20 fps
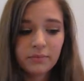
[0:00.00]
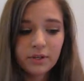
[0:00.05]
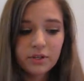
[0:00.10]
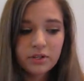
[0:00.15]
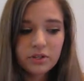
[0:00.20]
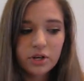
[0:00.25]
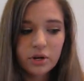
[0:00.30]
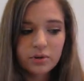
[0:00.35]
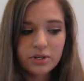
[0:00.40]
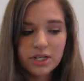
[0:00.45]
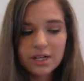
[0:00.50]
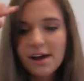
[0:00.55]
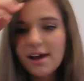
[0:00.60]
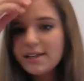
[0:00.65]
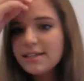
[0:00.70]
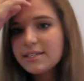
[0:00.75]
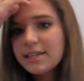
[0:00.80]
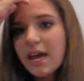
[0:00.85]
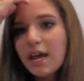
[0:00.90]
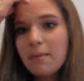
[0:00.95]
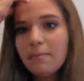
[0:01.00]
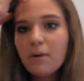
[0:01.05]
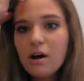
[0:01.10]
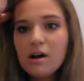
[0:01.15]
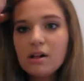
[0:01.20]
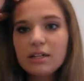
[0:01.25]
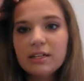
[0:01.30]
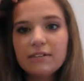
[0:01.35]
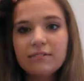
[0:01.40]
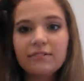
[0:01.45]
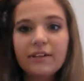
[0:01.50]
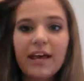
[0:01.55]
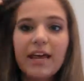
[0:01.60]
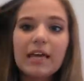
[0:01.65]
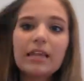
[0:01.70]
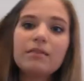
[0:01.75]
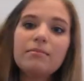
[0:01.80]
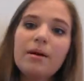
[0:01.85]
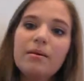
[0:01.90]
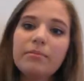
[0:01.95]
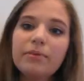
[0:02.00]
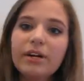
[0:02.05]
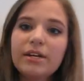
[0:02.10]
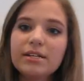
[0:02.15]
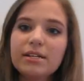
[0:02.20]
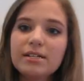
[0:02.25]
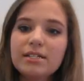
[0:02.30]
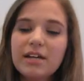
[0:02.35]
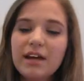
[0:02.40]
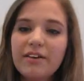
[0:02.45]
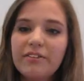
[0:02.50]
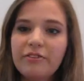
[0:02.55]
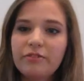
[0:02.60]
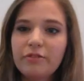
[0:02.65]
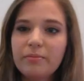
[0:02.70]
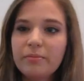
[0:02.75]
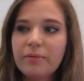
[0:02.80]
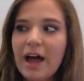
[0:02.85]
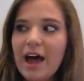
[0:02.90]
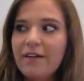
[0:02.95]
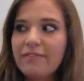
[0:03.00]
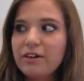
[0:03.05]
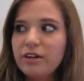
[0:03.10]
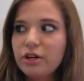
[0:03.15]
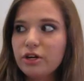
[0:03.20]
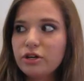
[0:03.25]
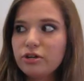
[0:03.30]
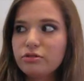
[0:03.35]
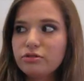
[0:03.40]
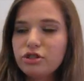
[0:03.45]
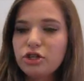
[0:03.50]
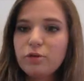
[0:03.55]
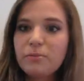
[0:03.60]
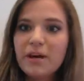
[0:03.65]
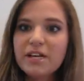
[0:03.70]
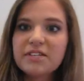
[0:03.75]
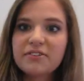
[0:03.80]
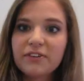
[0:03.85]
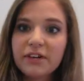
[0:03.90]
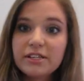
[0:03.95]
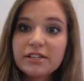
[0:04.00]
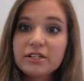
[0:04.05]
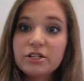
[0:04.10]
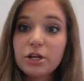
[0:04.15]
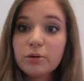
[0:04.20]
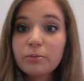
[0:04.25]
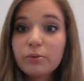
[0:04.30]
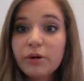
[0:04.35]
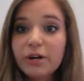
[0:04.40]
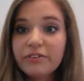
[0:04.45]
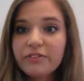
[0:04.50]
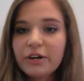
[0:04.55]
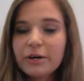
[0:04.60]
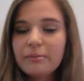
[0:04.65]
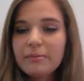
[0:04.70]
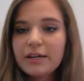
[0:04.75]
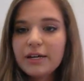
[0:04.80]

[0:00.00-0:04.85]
so to escape all of memories and stuff from having your 2 best friends and your boyfriend,